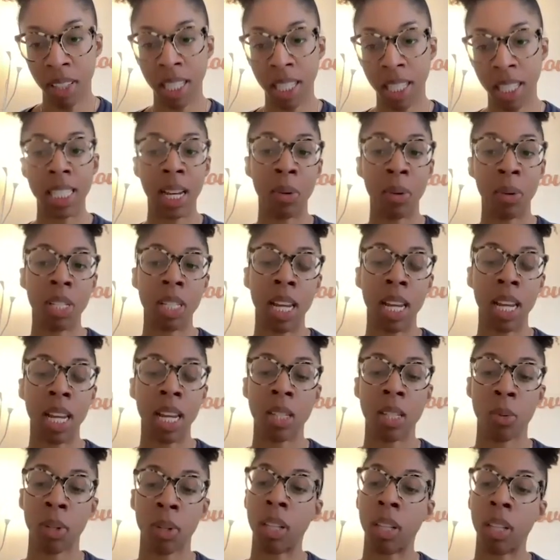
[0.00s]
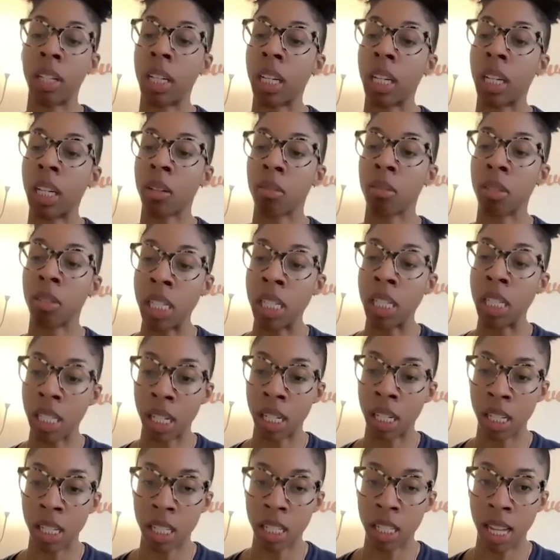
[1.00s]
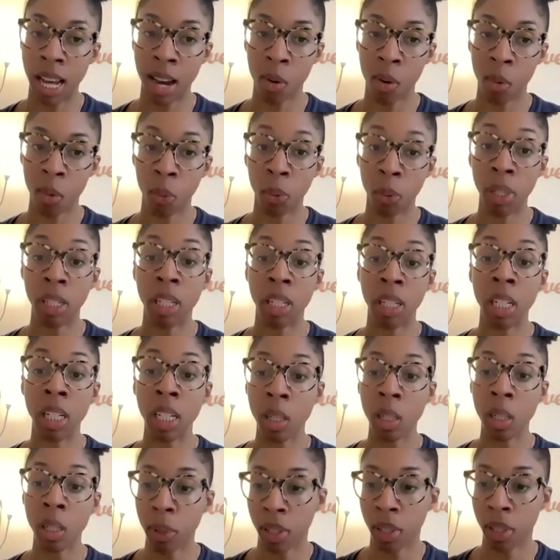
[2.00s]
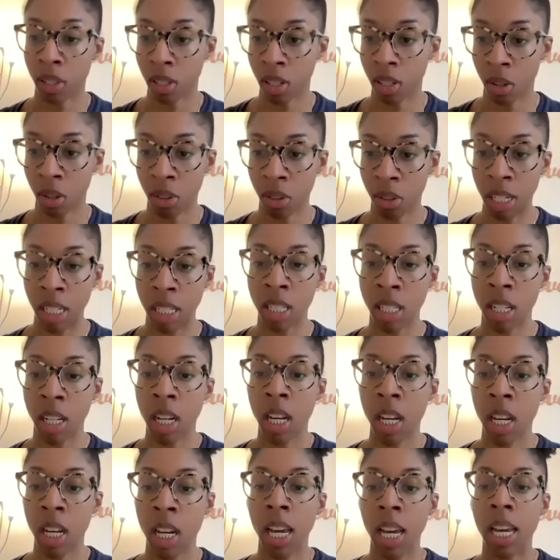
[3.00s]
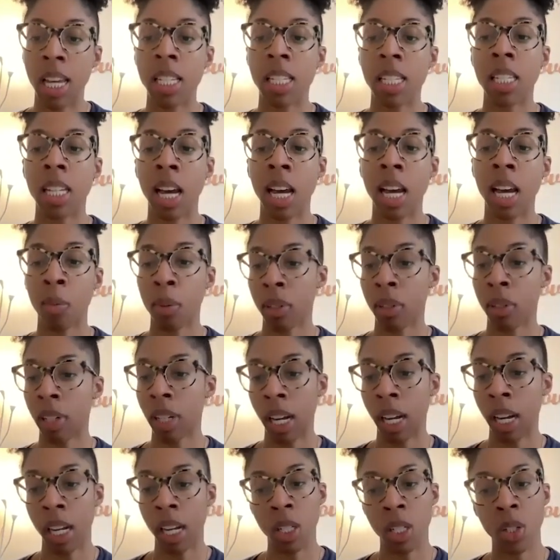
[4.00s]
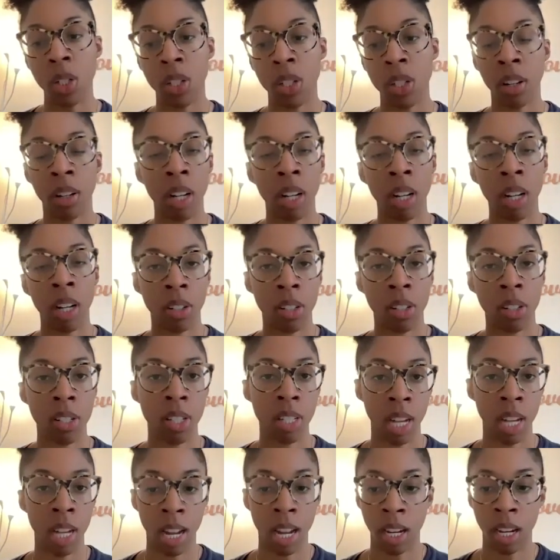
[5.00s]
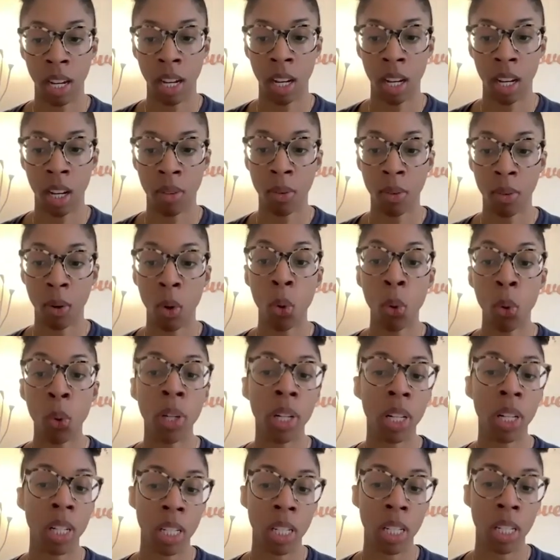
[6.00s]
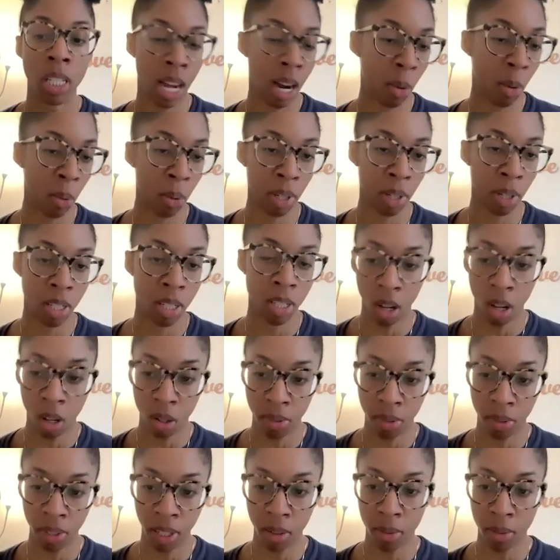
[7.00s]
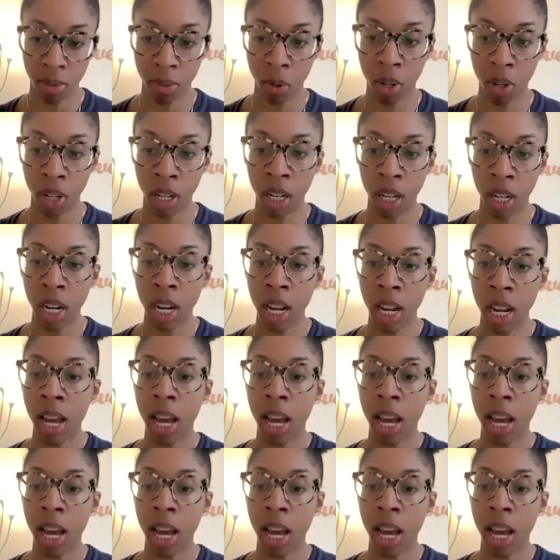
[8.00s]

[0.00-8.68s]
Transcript: things I would say is one of the key reasons that we need personas is to help create a shared understanding of who it is that we're solving for.